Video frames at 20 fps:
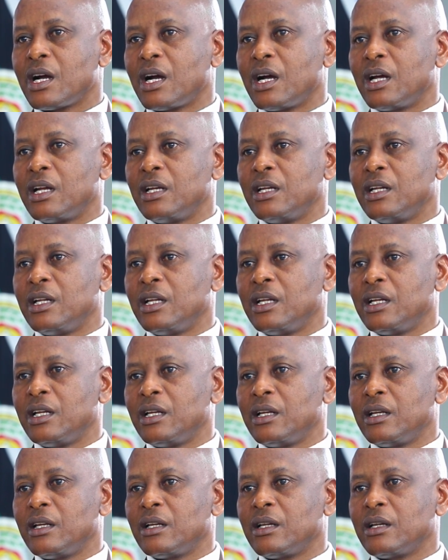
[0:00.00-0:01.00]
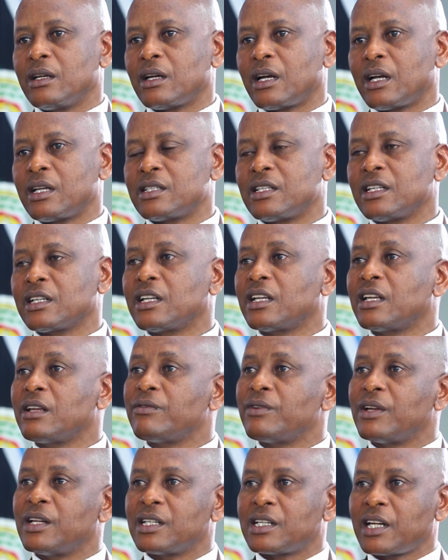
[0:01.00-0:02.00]
and I think
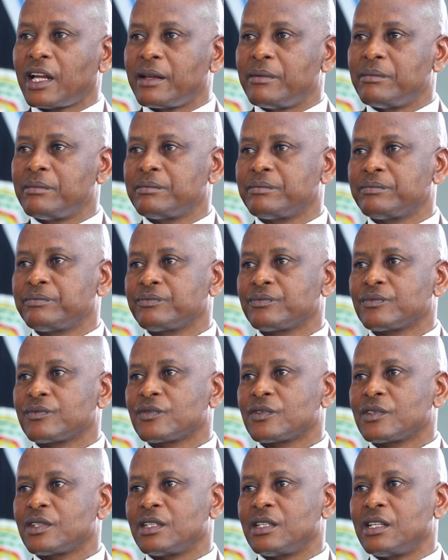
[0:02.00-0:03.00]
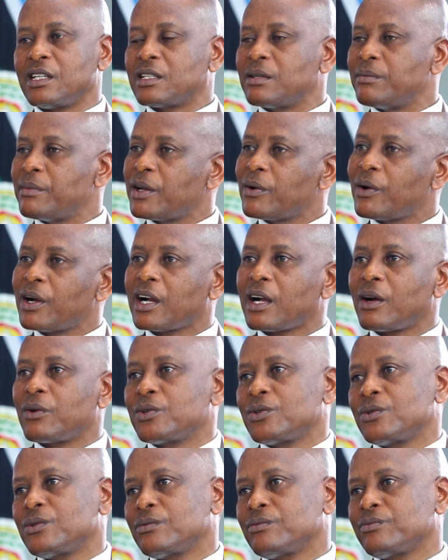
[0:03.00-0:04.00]
given time, it may work
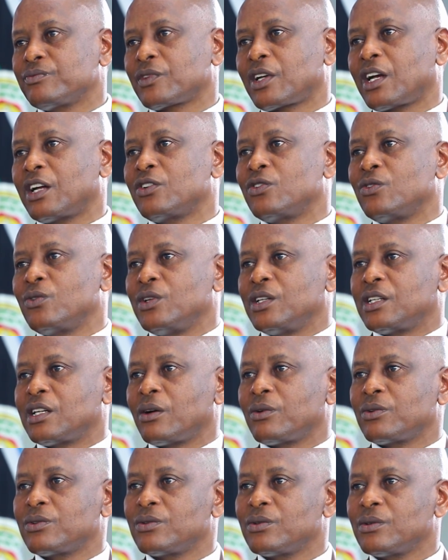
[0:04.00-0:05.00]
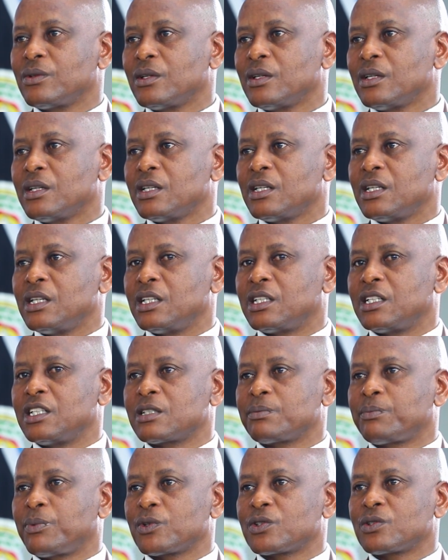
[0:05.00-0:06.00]
out. Can't rule it out. It
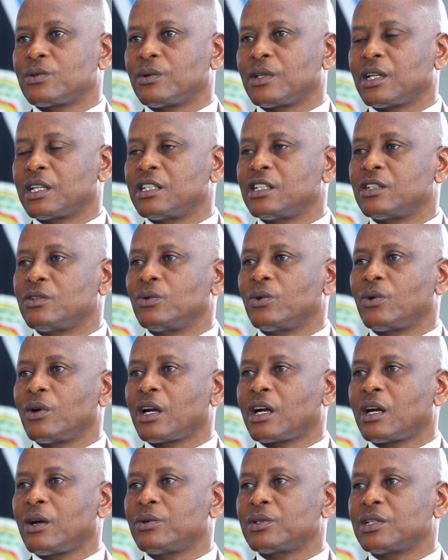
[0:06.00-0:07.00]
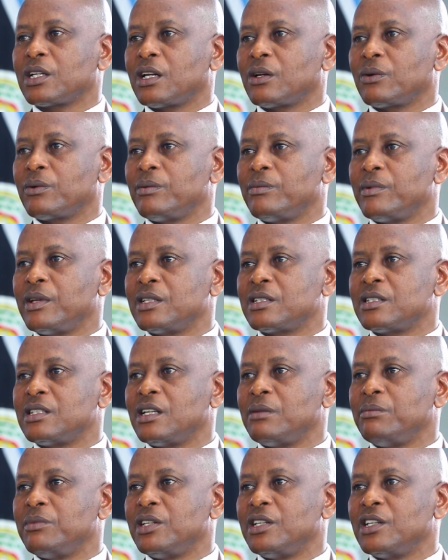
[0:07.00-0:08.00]
is possible that it will work out and we may
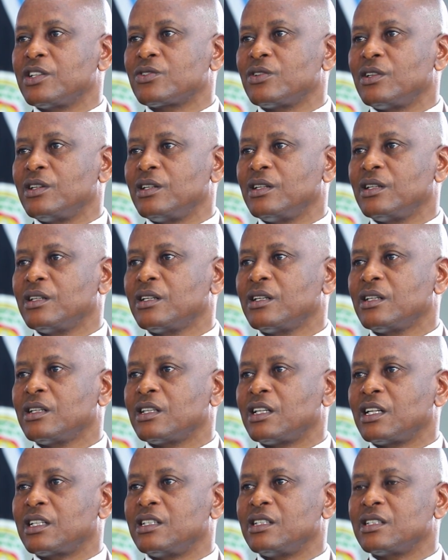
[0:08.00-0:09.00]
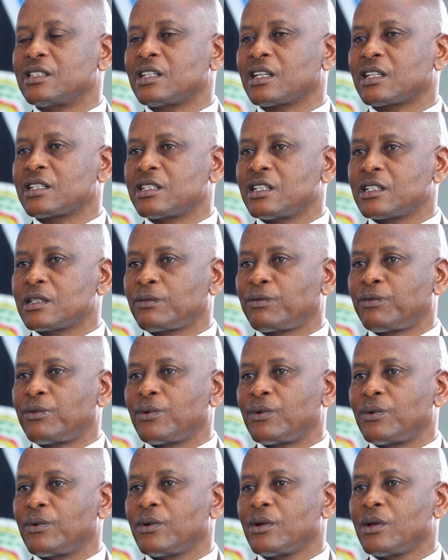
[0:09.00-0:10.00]
see a mediation that is
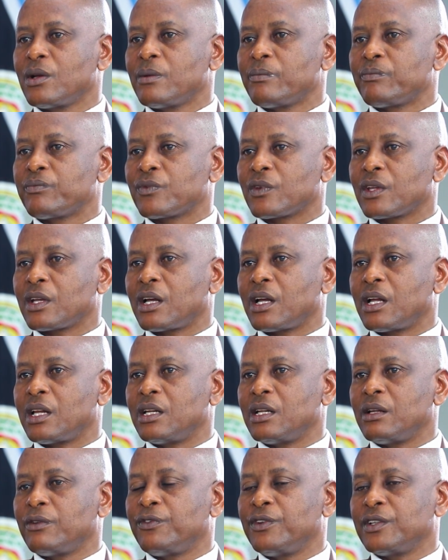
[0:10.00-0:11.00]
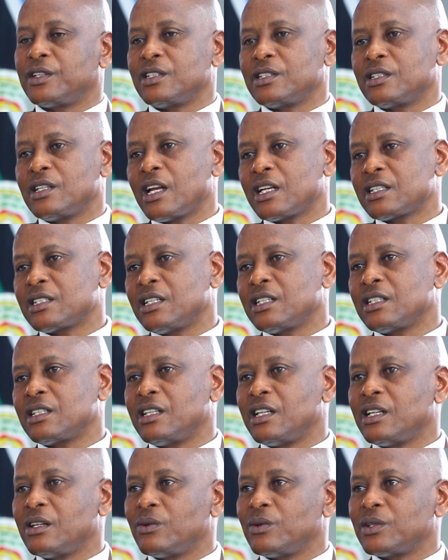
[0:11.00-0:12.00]
successful. And if it doesn't,
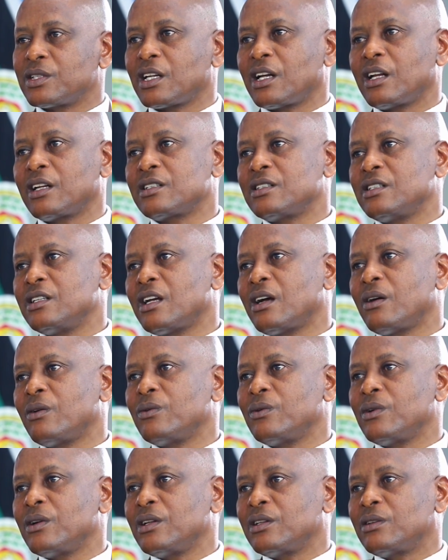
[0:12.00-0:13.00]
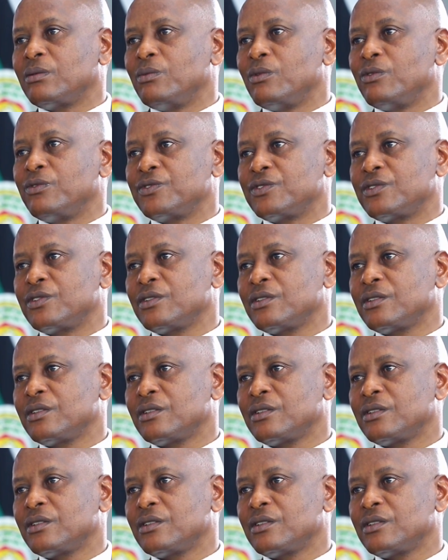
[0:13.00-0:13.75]
then we shall see how it moves.